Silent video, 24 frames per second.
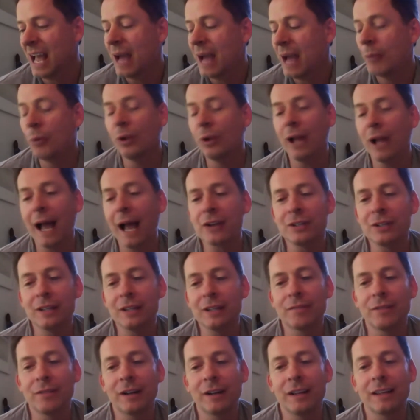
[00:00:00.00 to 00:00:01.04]
Well, actually,
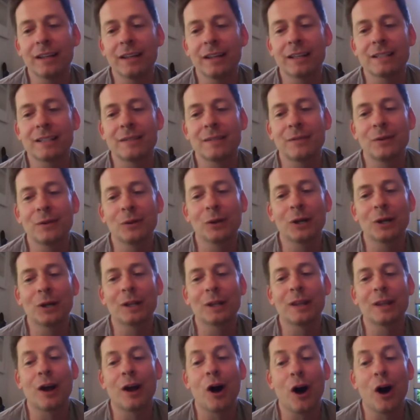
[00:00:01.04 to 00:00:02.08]
the funny thing is, if you look at
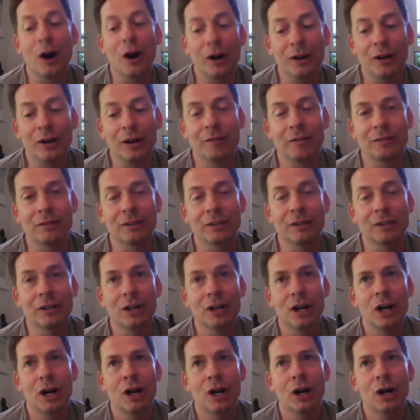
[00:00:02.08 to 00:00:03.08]
the hardcover,